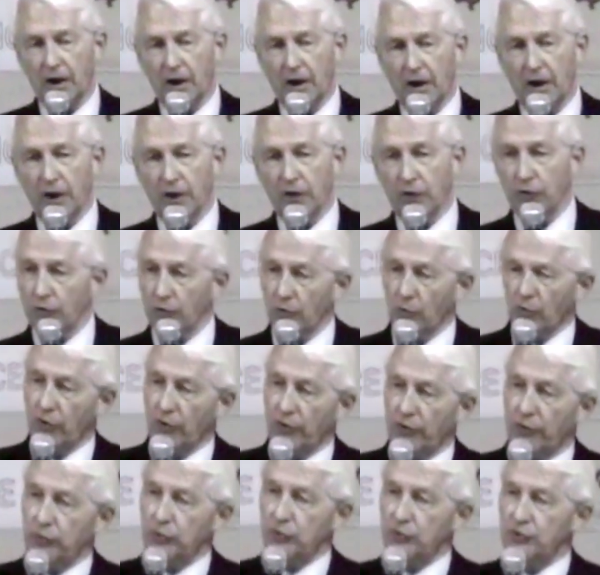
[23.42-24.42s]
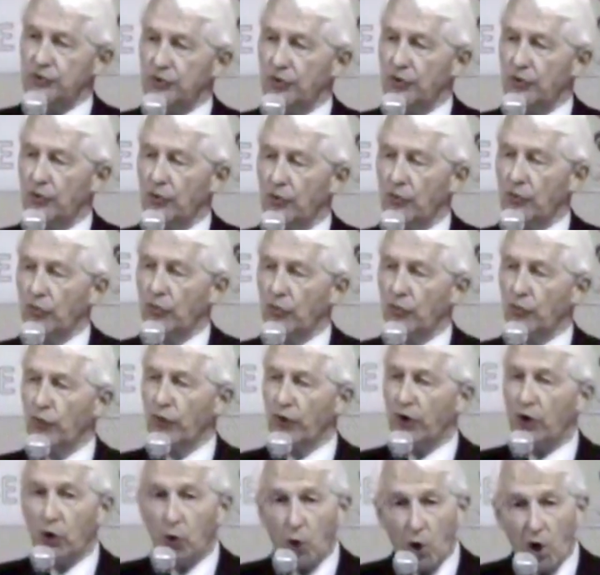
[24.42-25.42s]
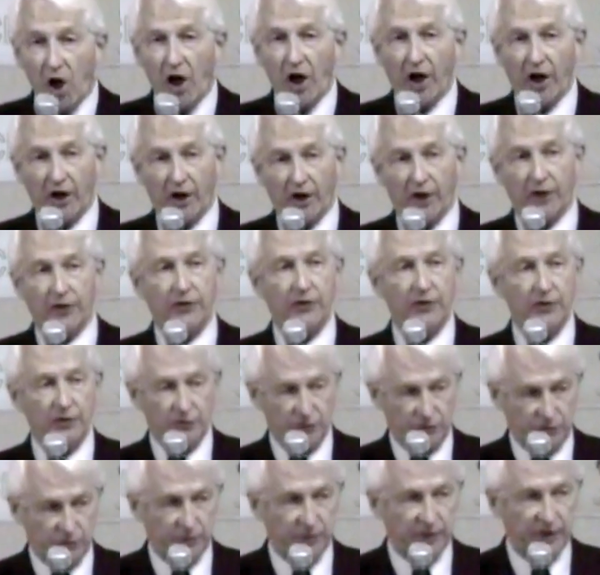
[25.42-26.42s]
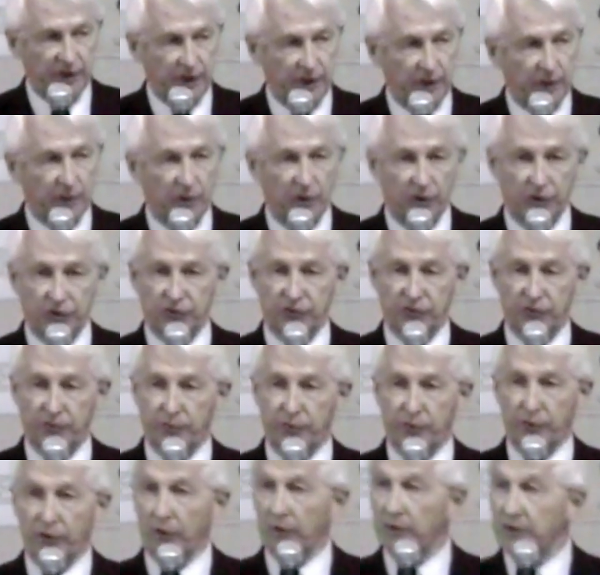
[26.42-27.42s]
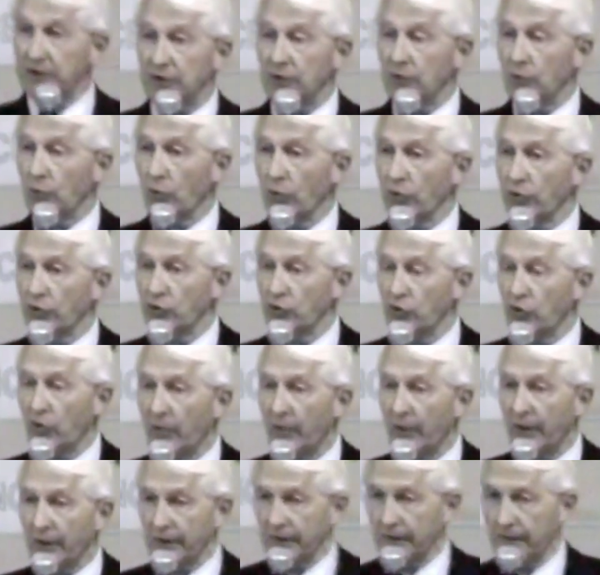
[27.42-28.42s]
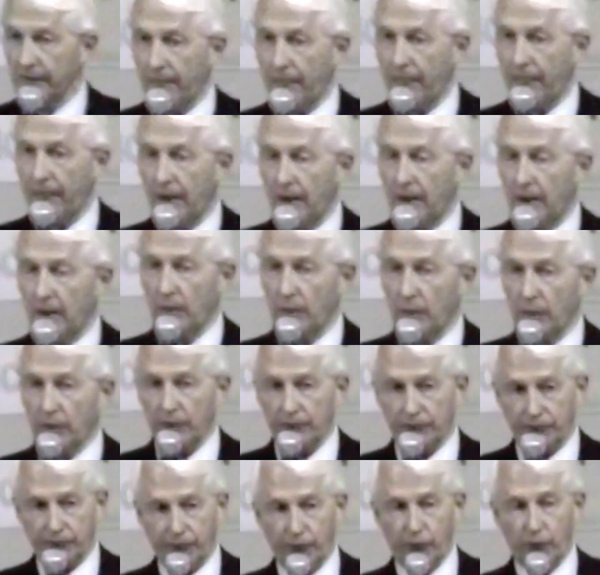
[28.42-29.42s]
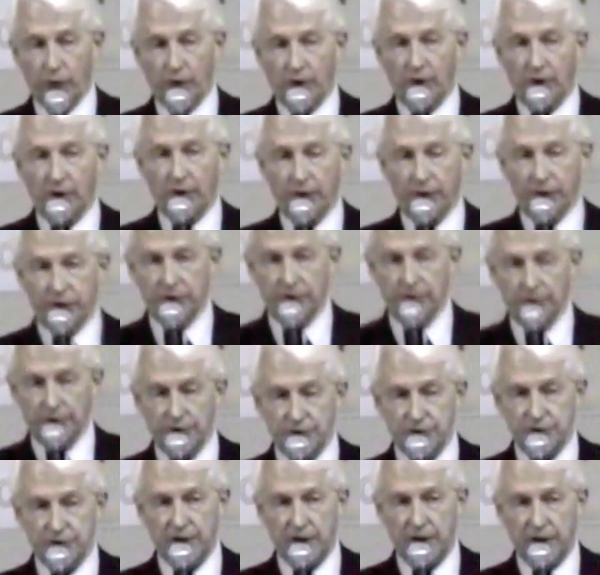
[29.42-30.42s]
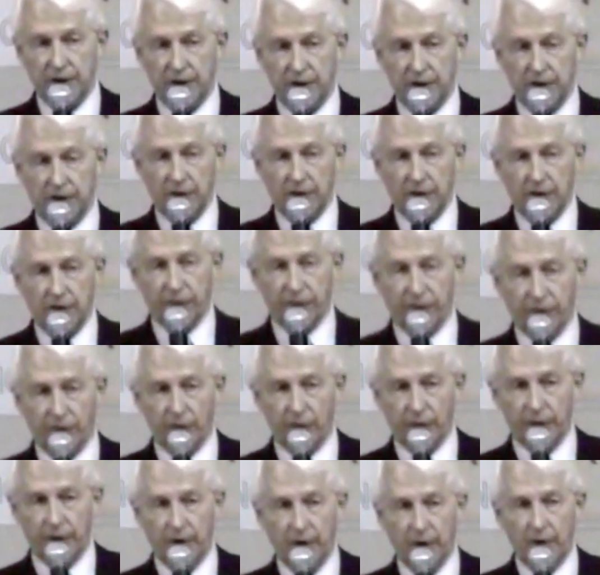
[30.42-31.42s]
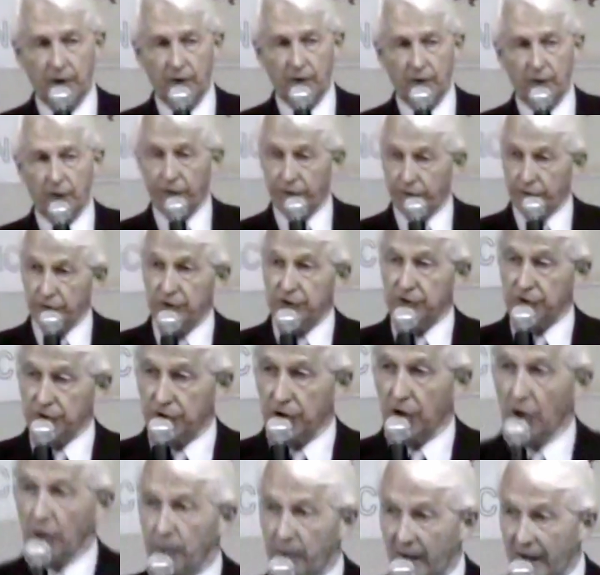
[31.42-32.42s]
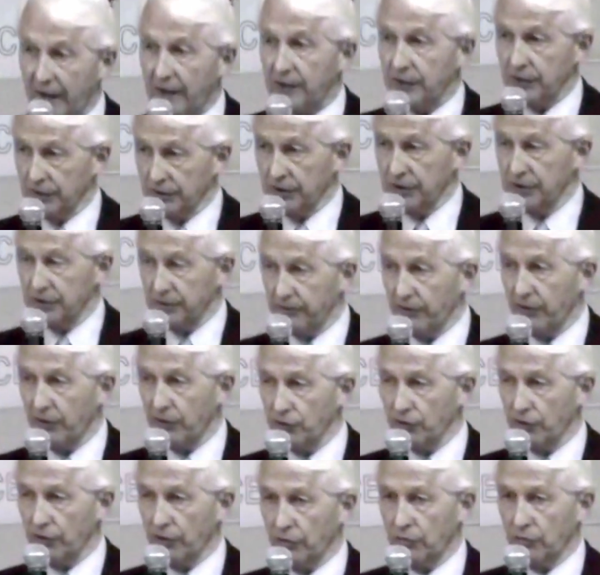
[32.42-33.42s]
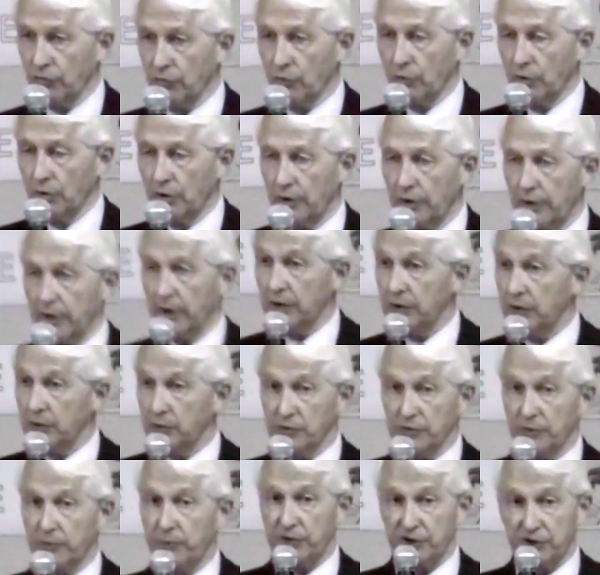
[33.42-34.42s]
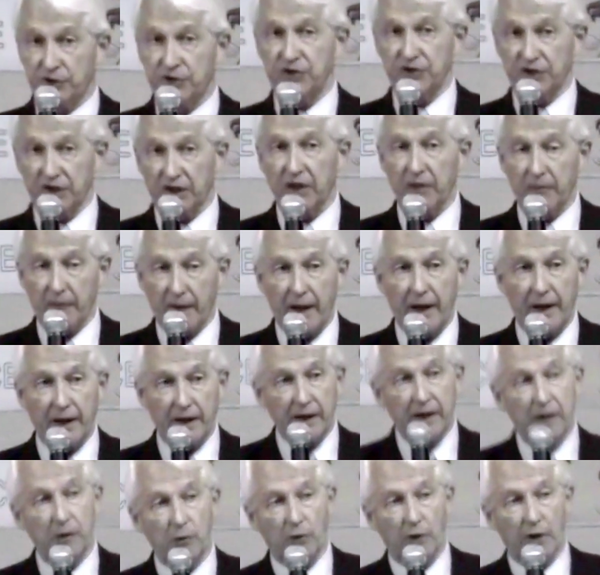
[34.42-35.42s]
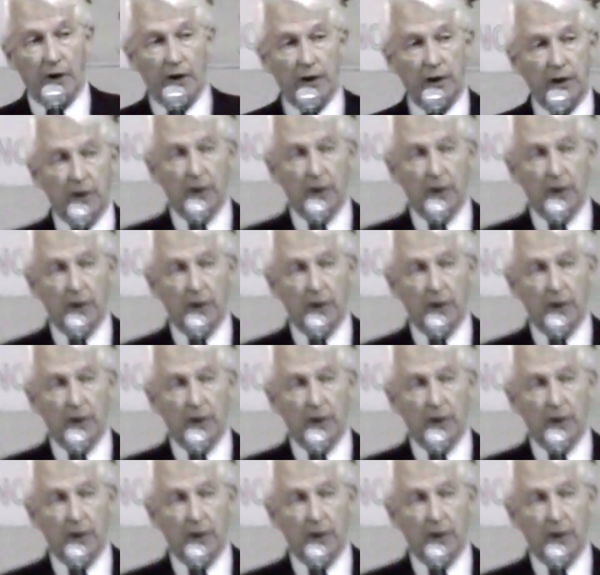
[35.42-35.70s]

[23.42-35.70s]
and Uyirwoth was required to be headmaster of Budo. He didn't want the job either. But after 4.5 years, Dan kind of felt free to go back to his evangelical work, and he was a pretty sick man anyway.